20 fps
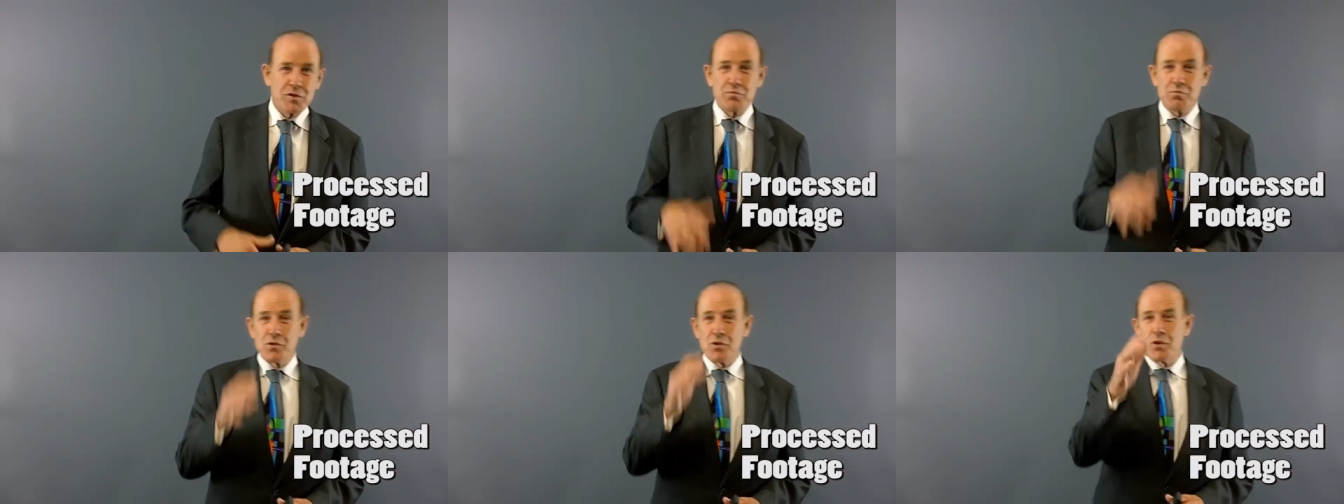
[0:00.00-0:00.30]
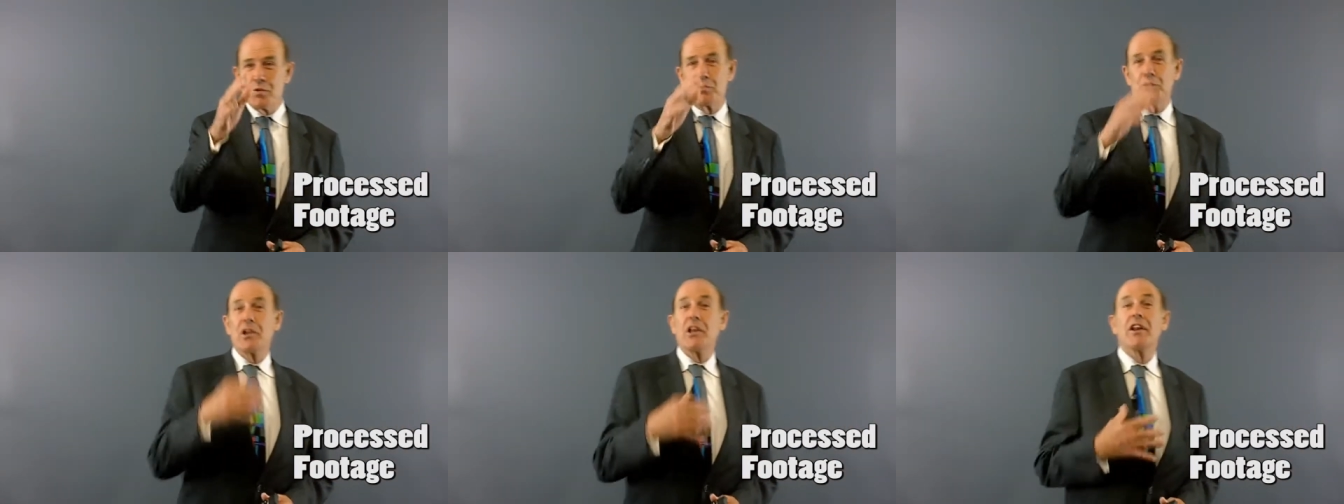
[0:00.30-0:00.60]

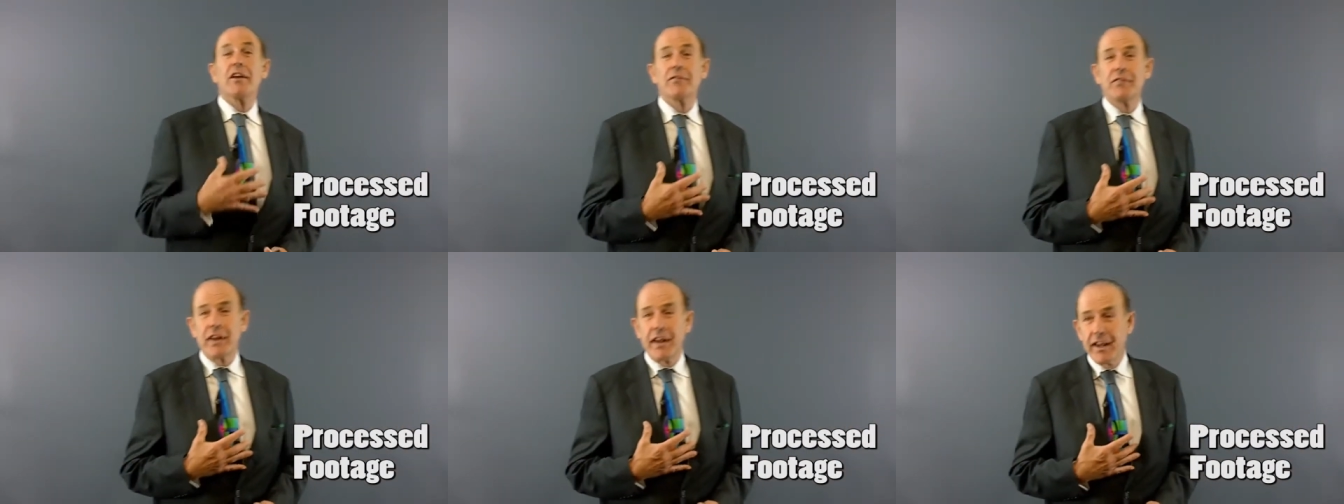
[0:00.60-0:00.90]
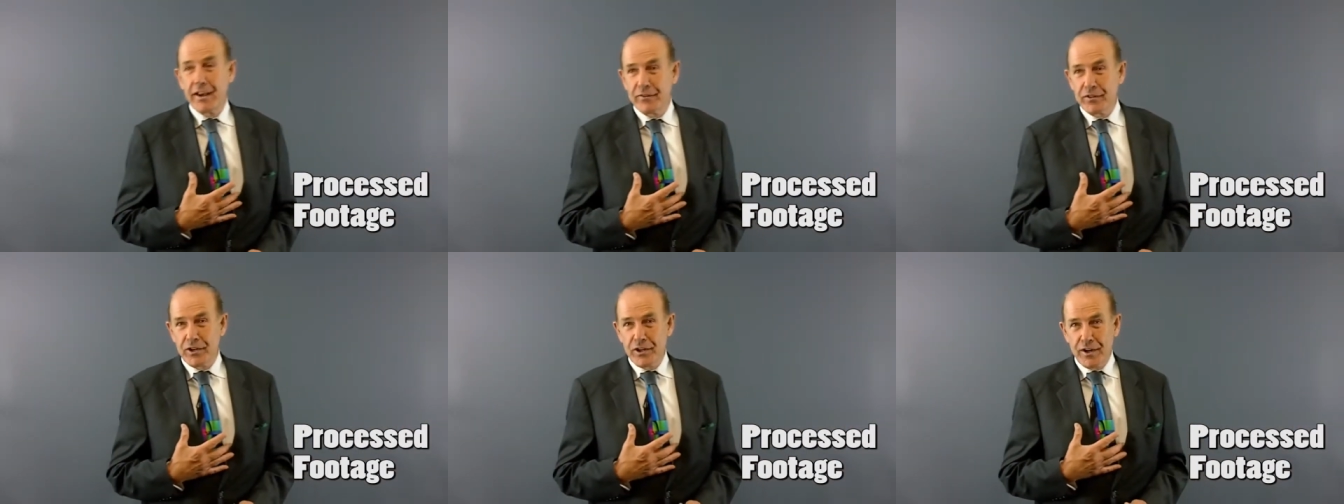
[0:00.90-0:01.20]
Would love to
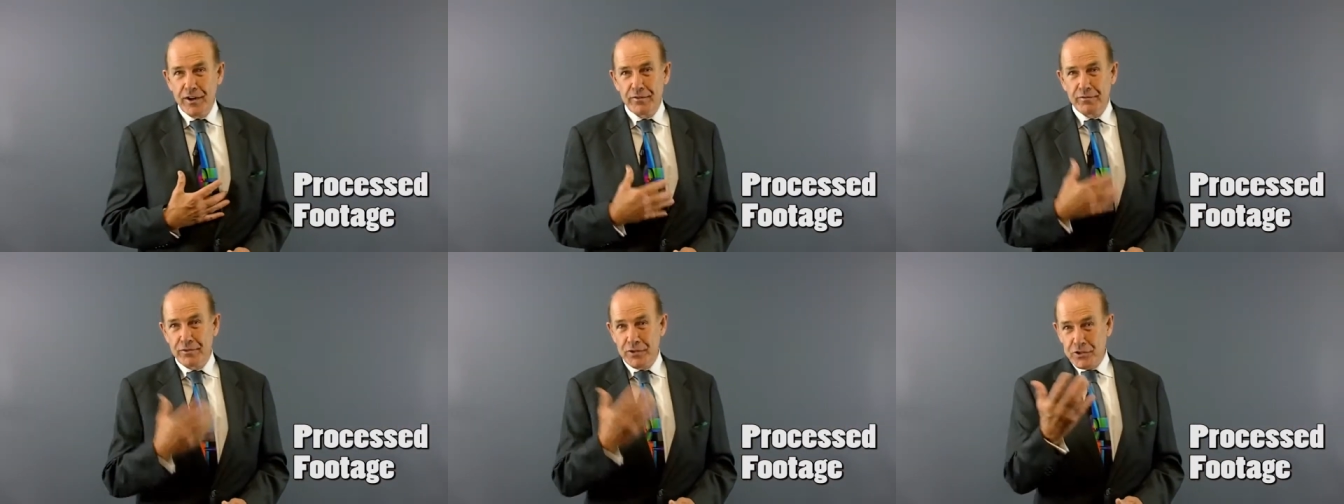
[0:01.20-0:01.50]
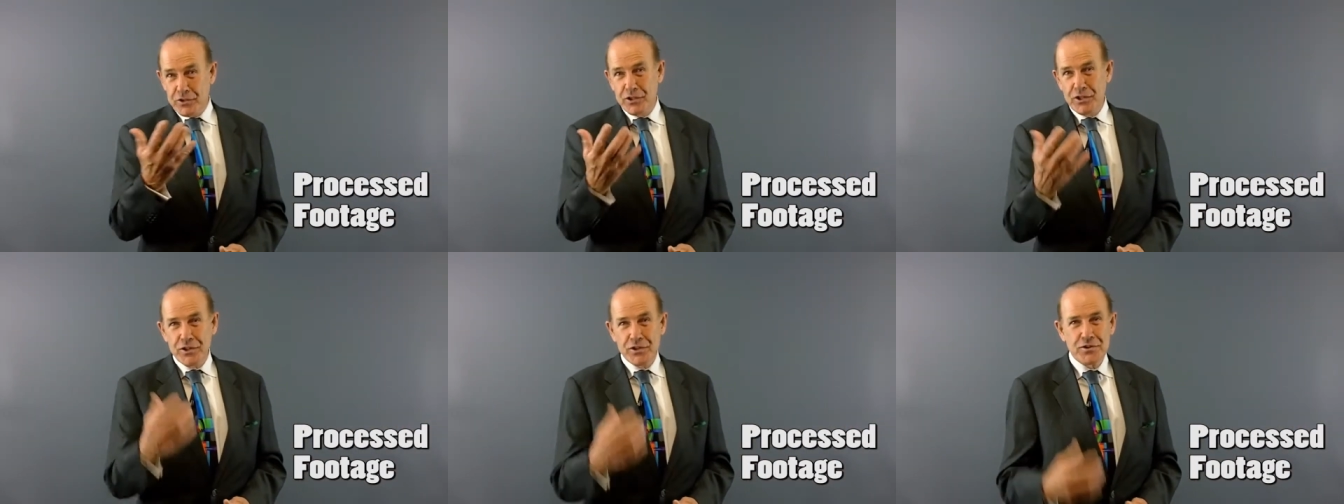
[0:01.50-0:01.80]
have you come
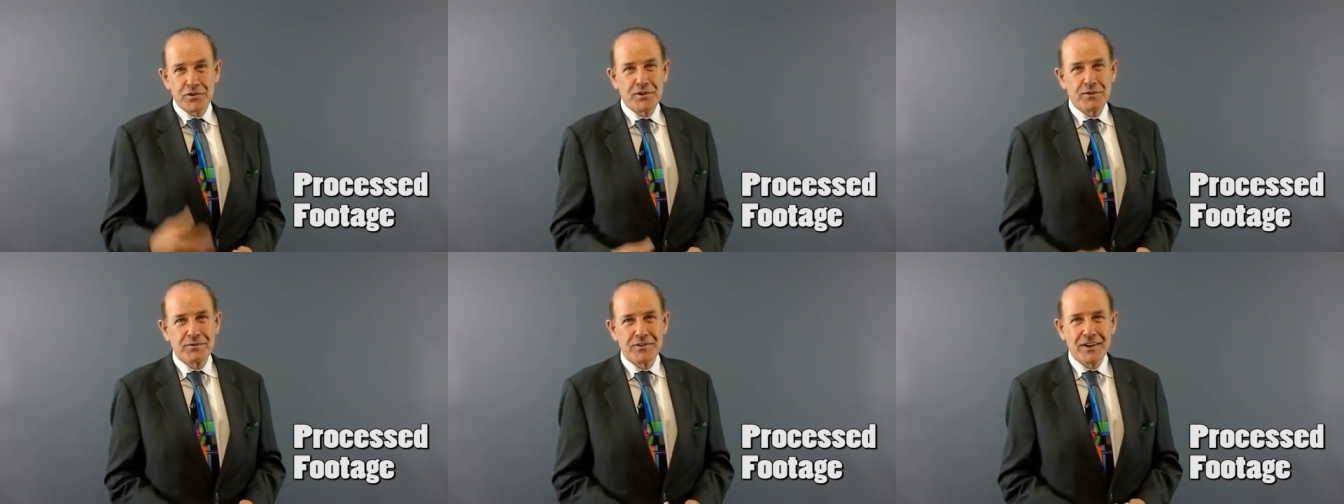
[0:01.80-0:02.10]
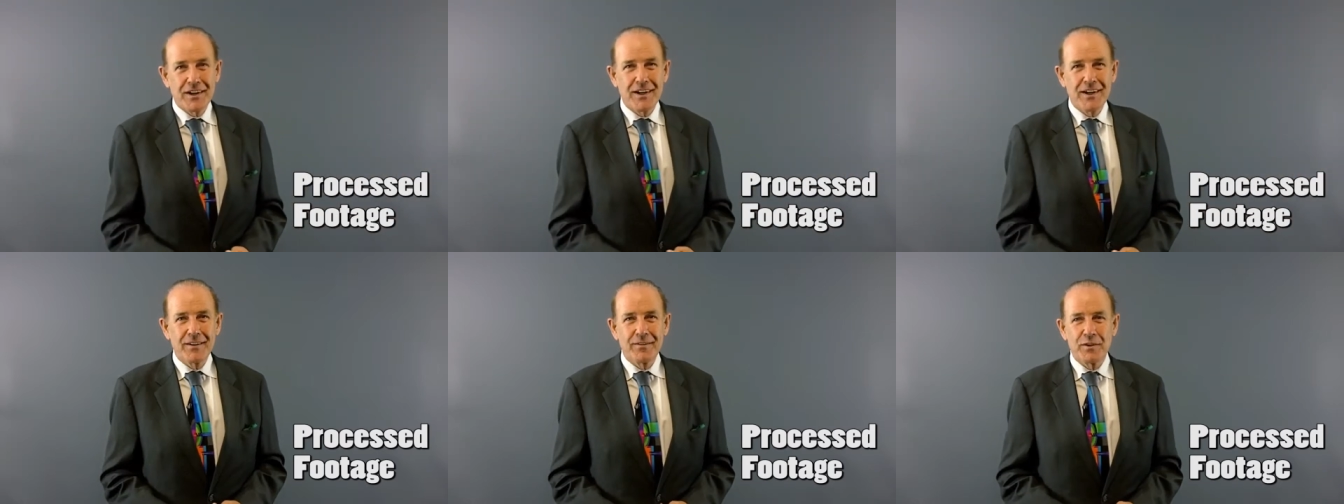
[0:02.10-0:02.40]
visit us
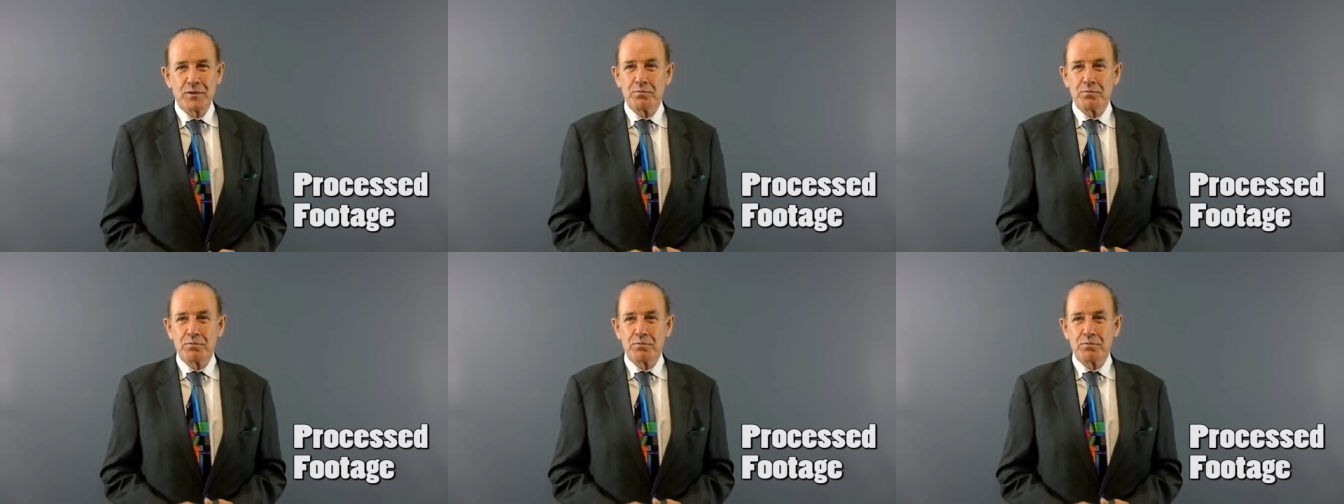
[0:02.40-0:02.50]
sometime,